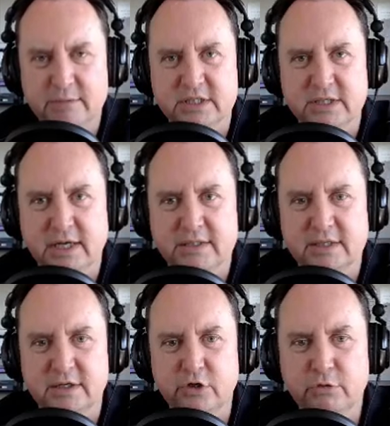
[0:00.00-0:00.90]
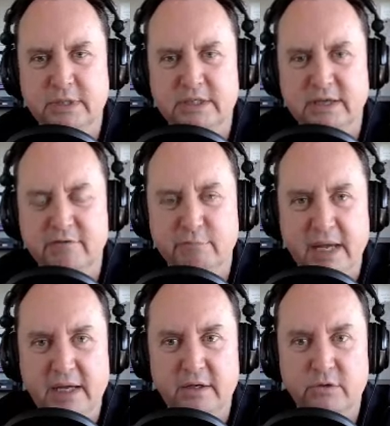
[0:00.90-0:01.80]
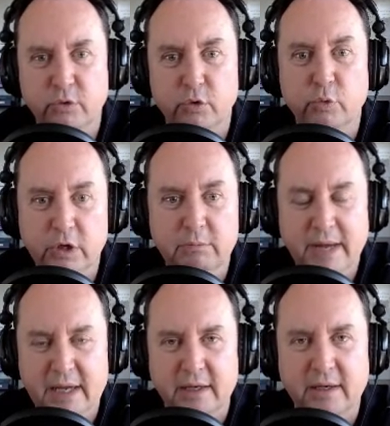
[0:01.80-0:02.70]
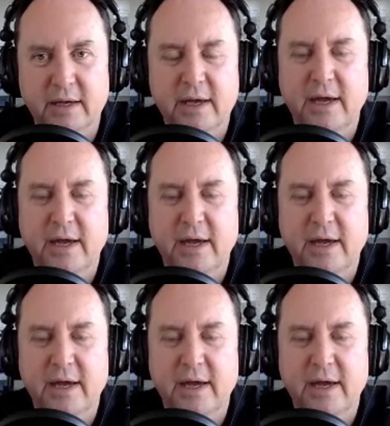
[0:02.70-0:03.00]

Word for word: mistakes that newbies have made or will make.